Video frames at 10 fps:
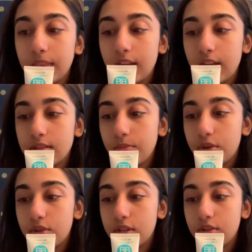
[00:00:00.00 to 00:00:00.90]
as a
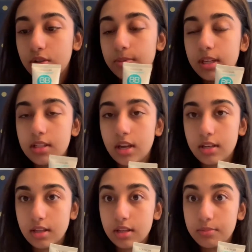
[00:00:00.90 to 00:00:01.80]
moisturizer too, because it has
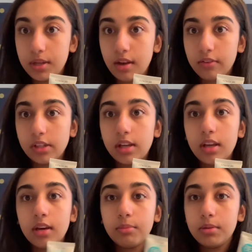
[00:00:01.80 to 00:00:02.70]
SPF in it
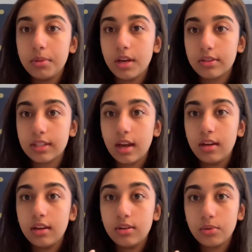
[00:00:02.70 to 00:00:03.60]
and I'm gonna be outside and
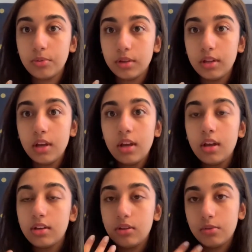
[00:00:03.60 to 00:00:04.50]
I don't want,
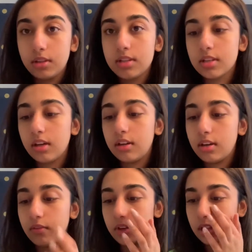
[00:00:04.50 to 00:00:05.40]
you know, the sun and
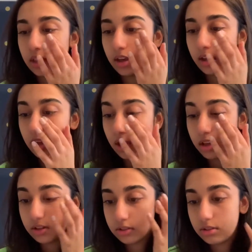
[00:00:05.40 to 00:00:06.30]
everything.
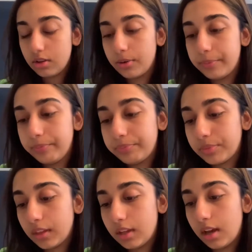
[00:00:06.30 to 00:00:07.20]
So
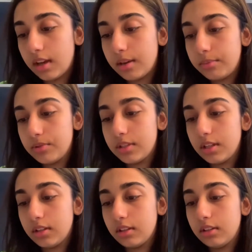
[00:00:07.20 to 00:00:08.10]
yeah, and I'm using
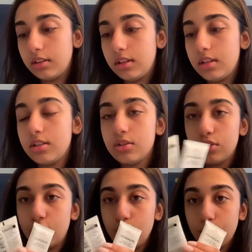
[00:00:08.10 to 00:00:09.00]
these
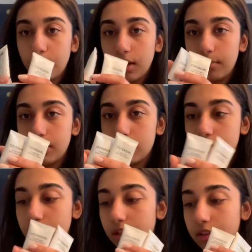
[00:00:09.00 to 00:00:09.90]
two primers
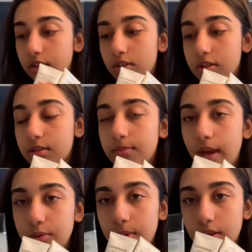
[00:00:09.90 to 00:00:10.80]
and then just
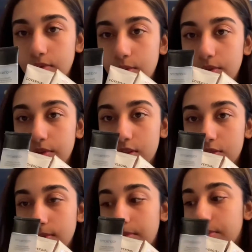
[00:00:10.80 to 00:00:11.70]
Smashbox Photo Finish
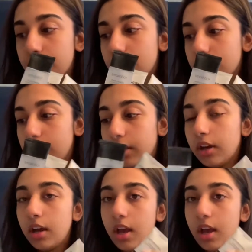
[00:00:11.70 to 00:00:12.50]
primer, which is clear.